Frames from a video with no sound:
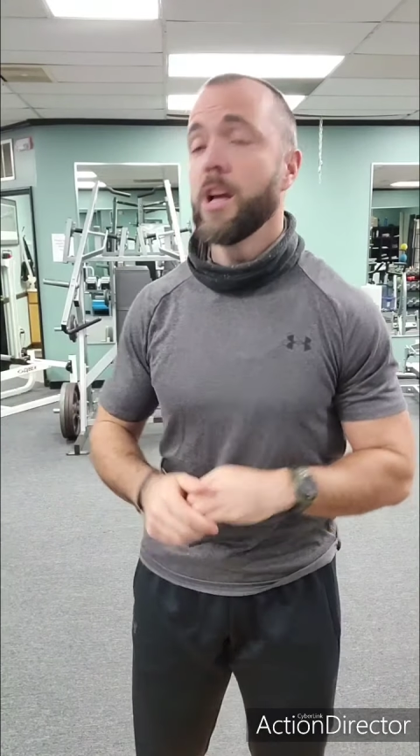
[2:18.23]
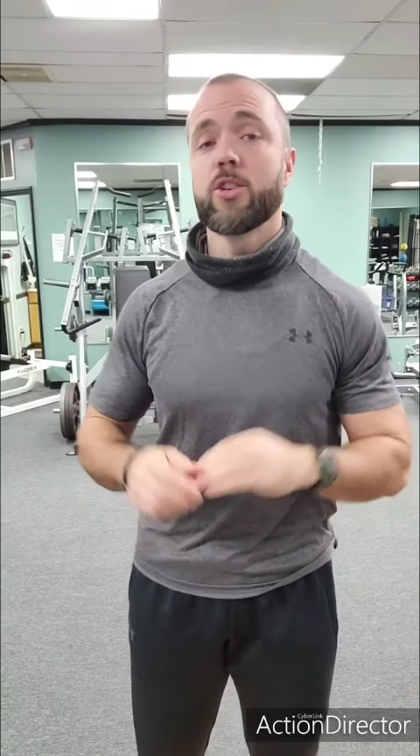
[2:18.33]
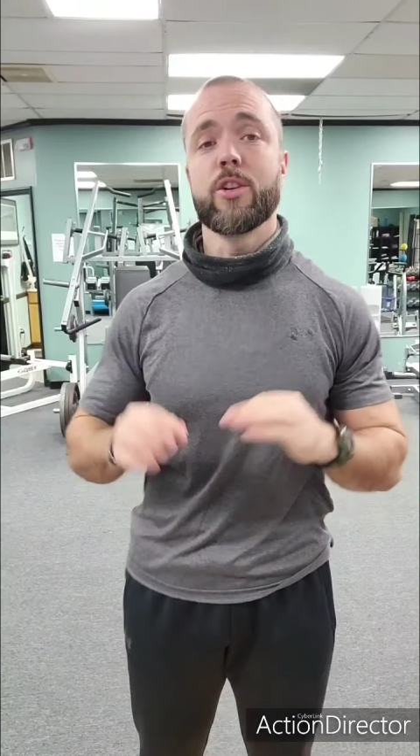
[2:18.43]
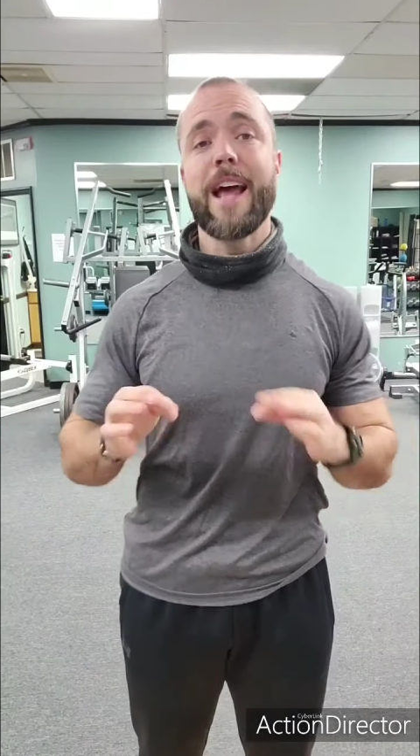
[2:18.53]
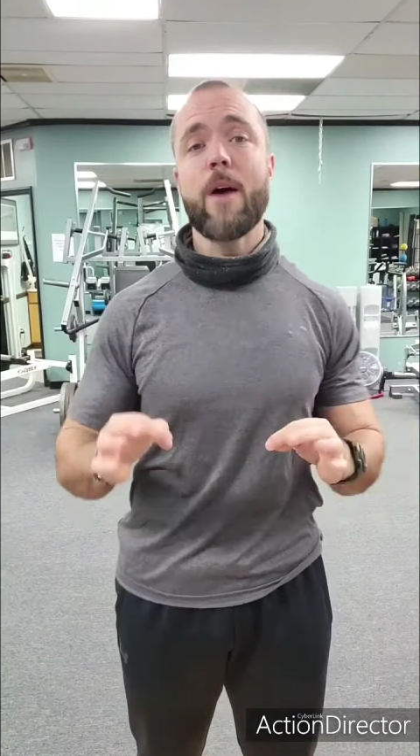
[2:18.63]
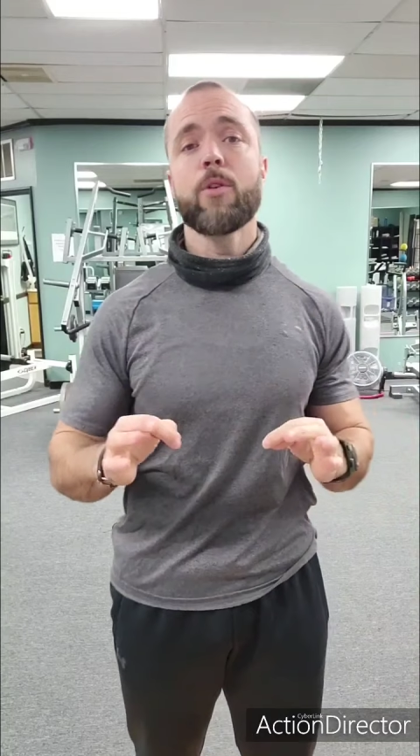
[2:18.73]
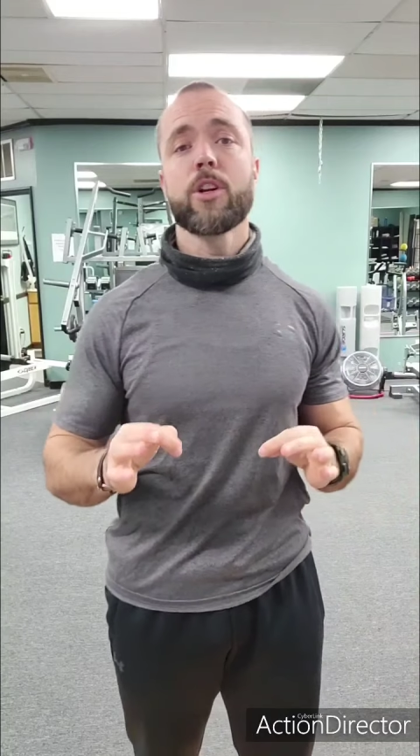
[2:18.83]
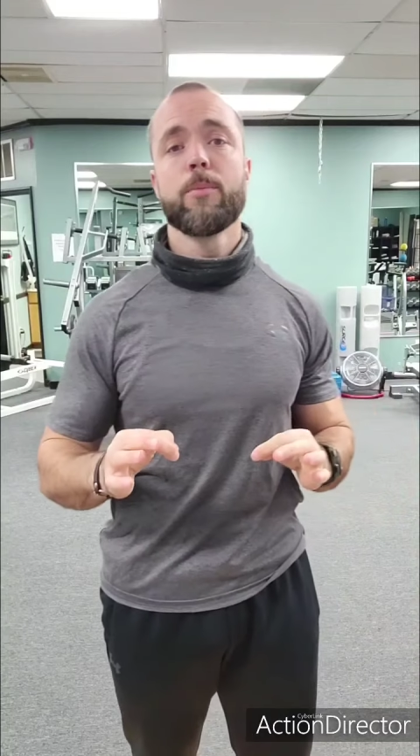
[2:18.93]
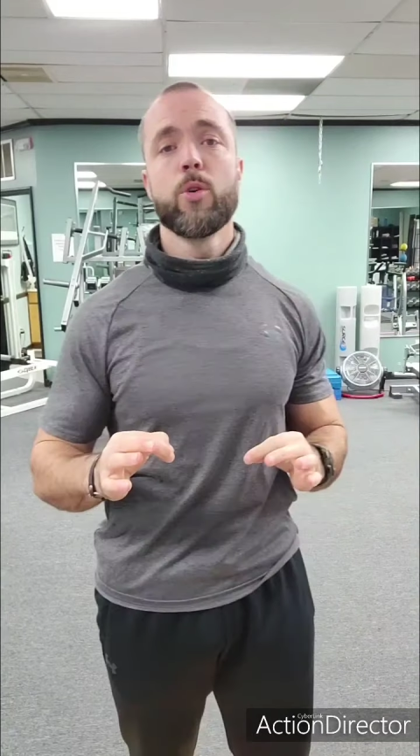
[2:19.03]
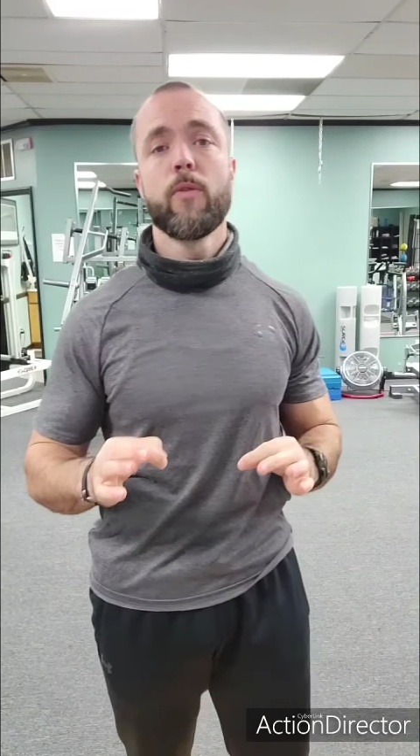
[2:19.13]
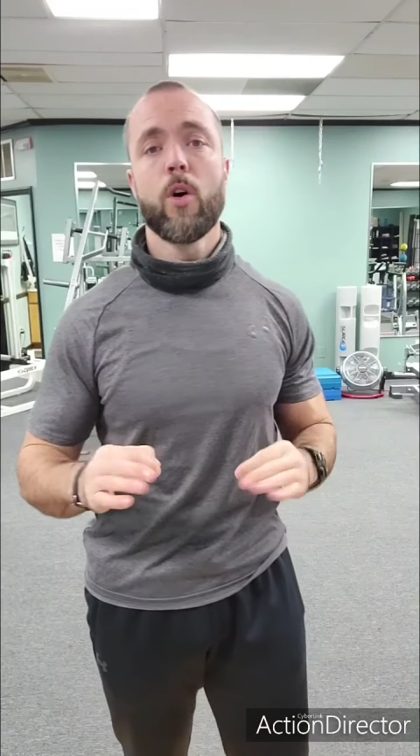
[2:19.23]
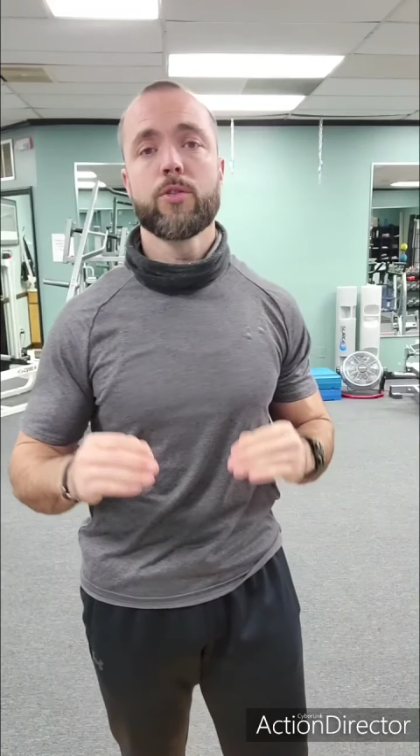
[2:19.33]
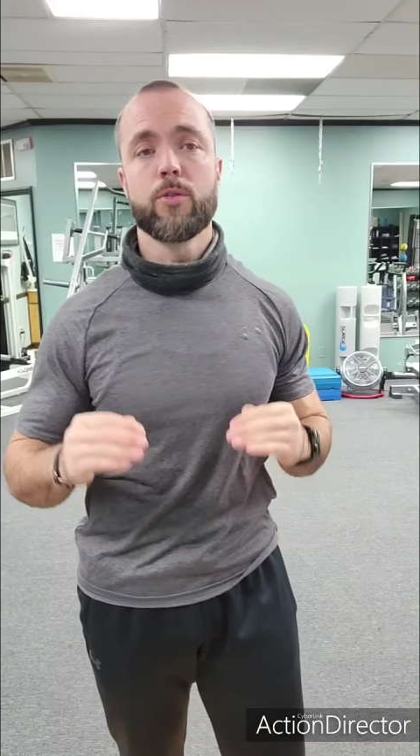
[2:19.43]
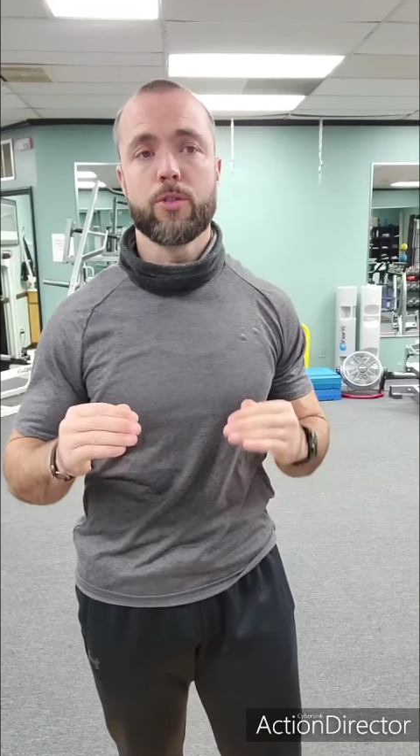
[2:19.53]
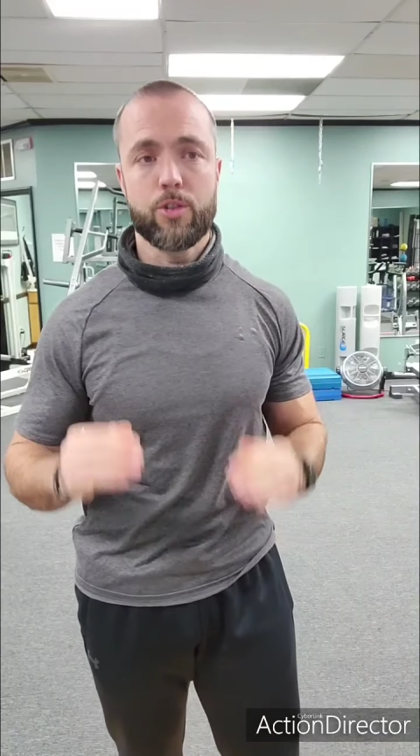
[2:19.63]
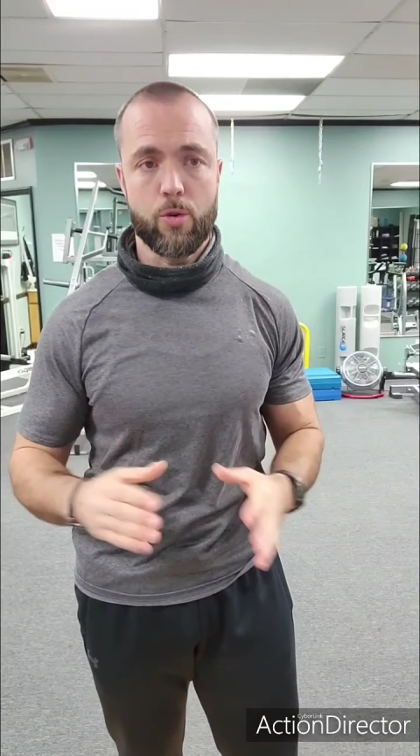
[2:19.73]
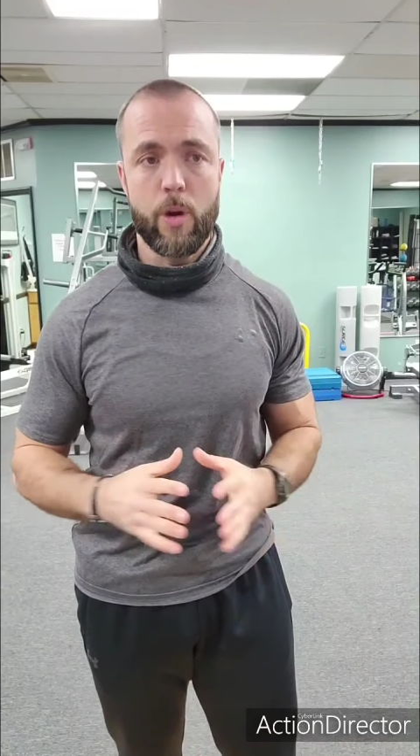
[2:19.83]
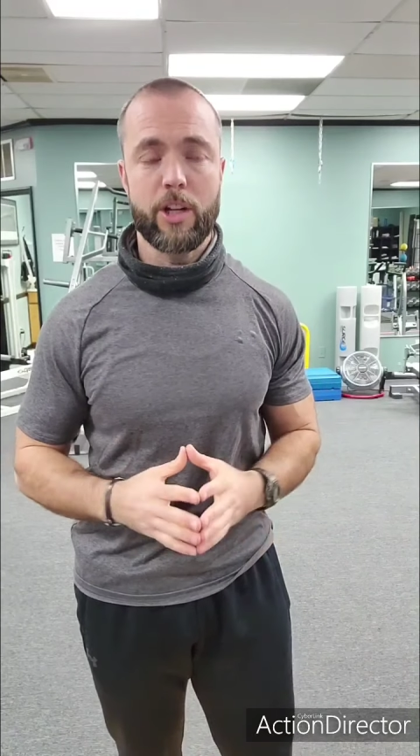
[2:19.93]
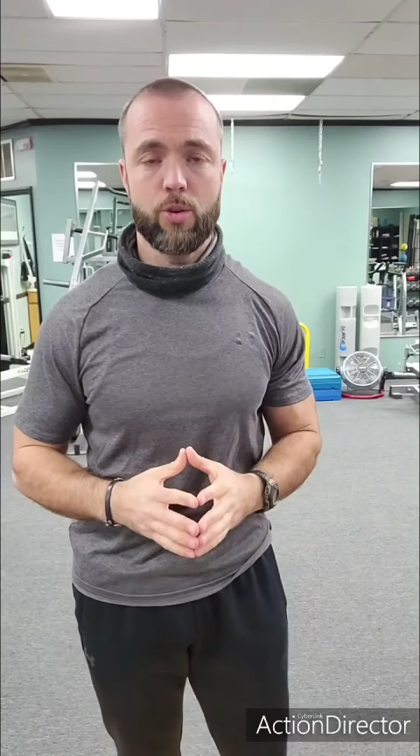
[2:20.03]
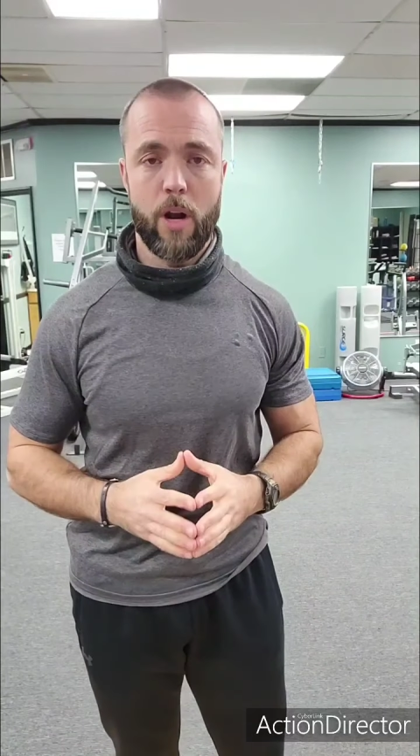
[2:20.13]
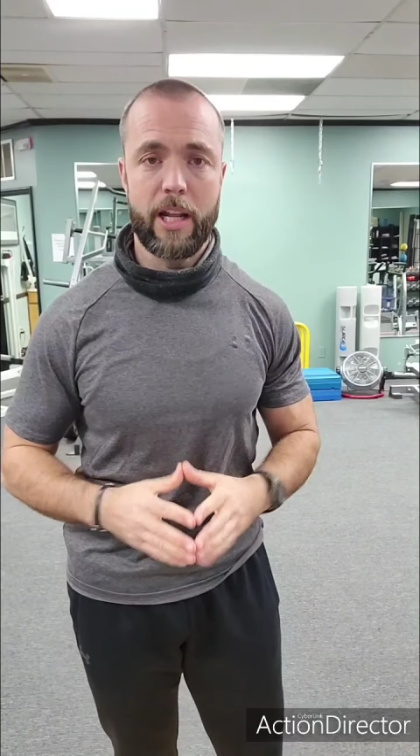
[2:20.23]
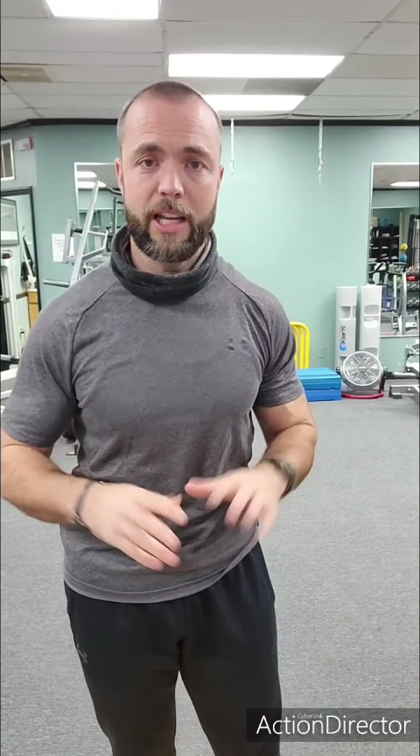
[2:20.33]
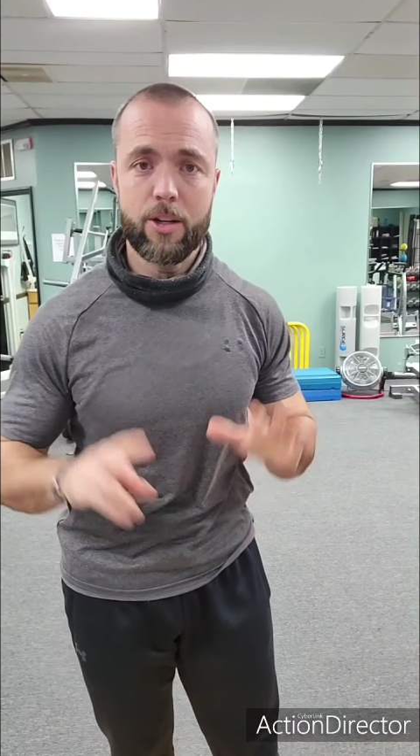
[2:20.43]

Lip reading: So now we're going to move on to strength training.